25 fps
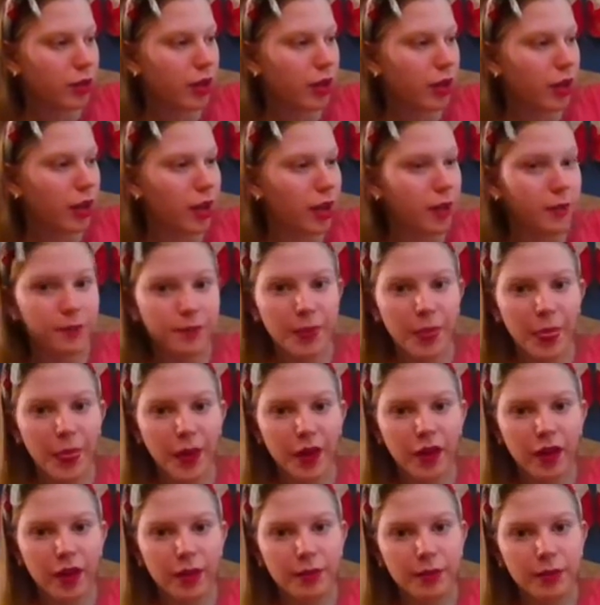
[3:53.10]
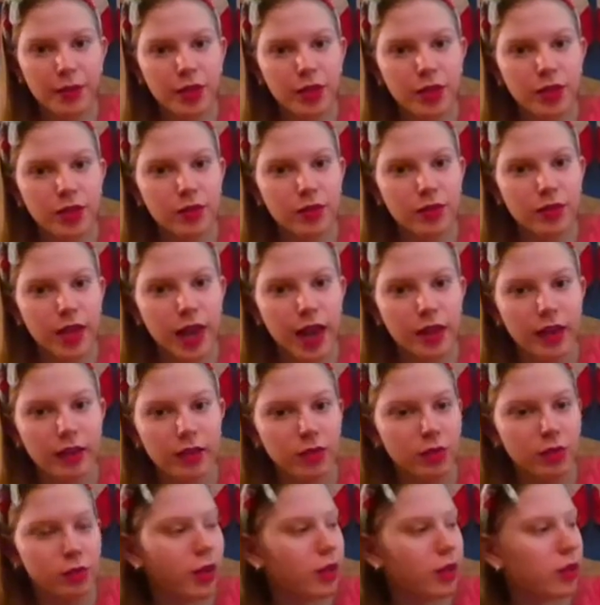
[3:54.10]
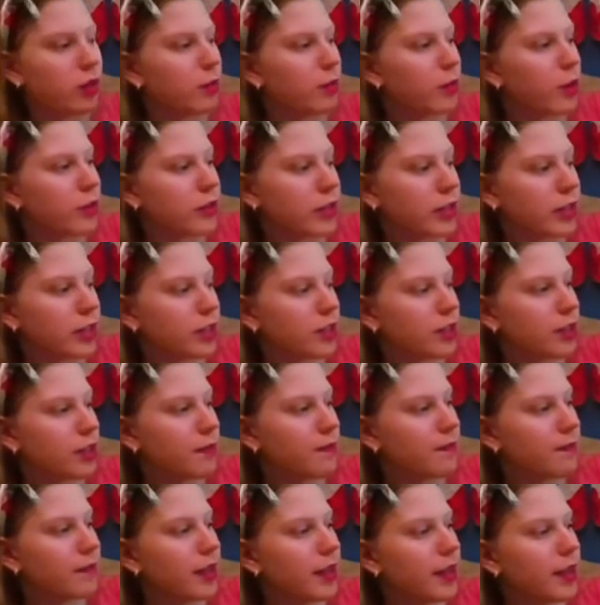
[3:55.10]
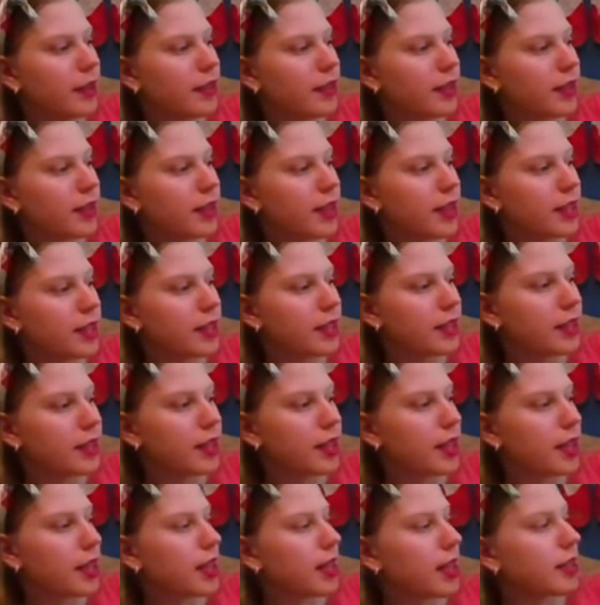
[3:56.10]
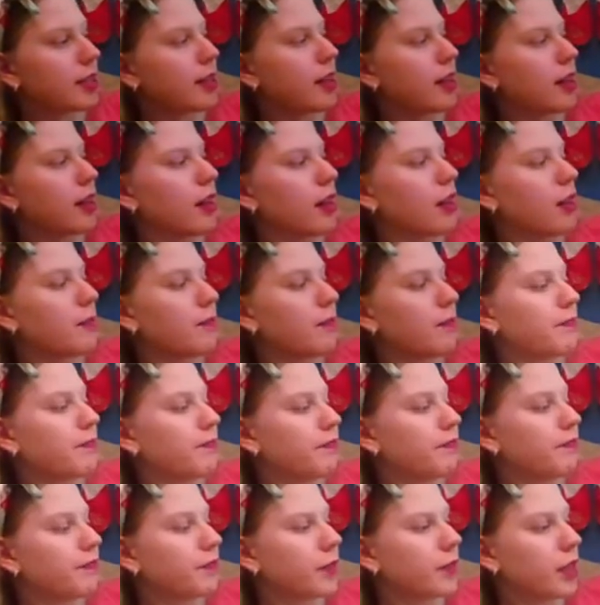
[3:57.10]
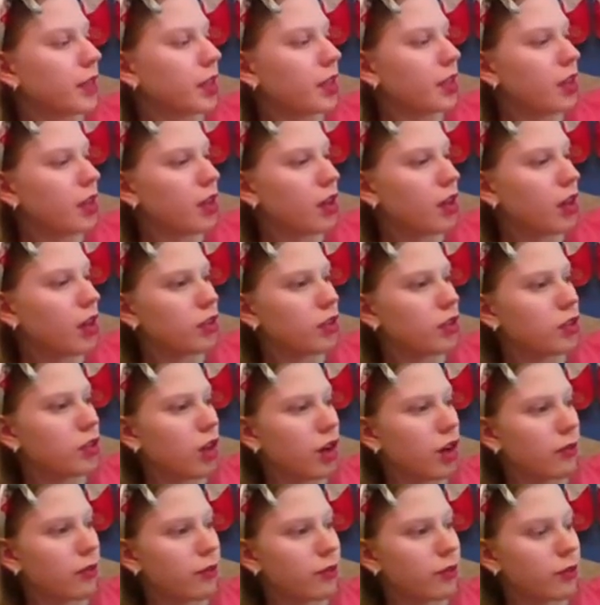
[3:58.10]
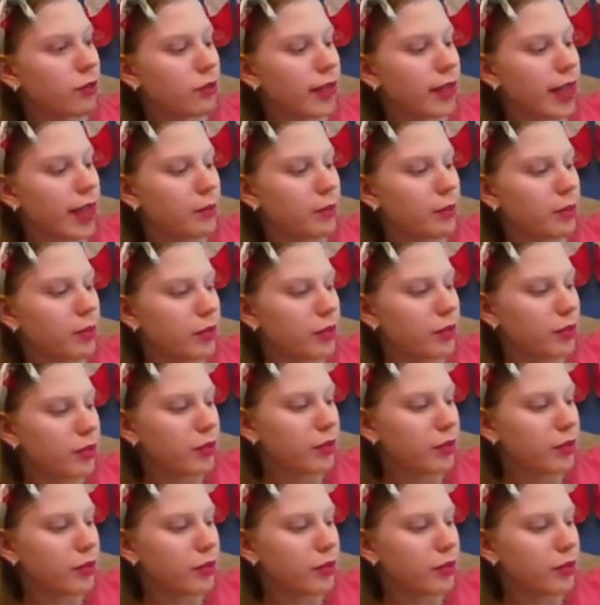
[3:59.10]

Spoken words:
are able to use that throughout your project year. Then this is a dog food label.